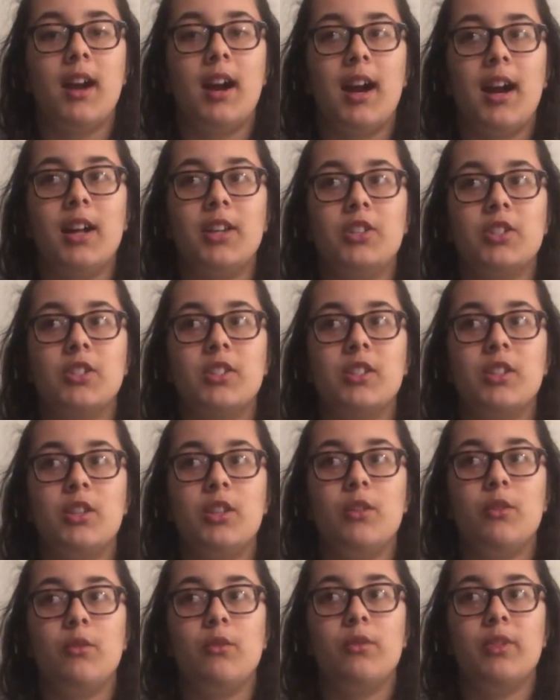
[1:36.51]
I just
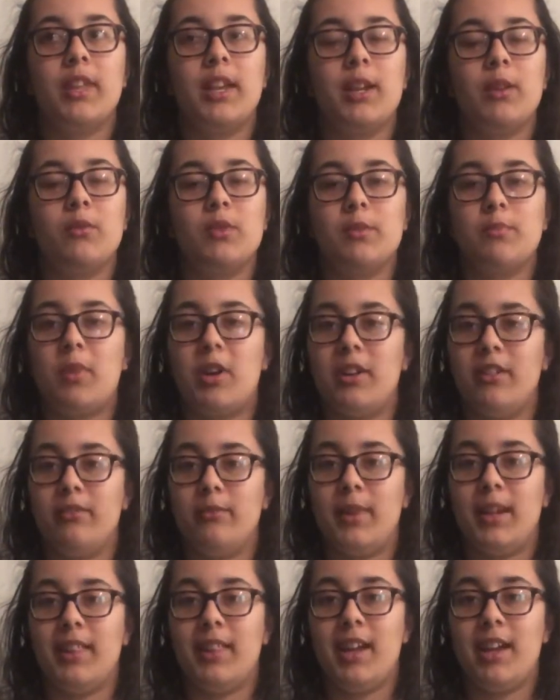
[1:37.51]
knew that it was part of
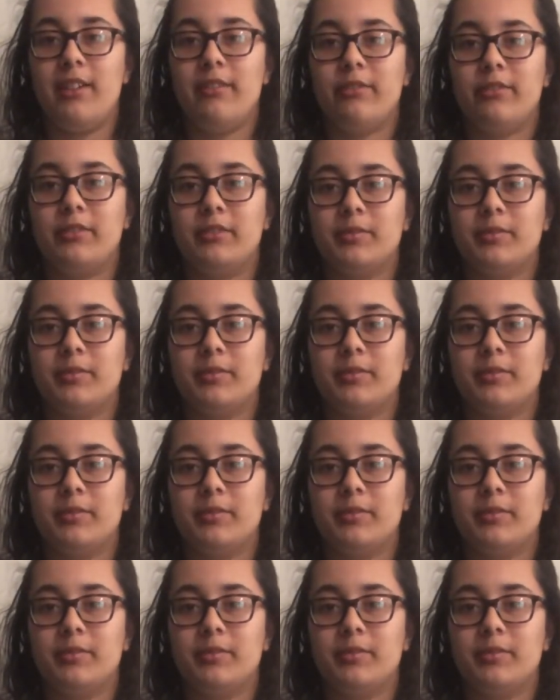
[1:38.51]
my life.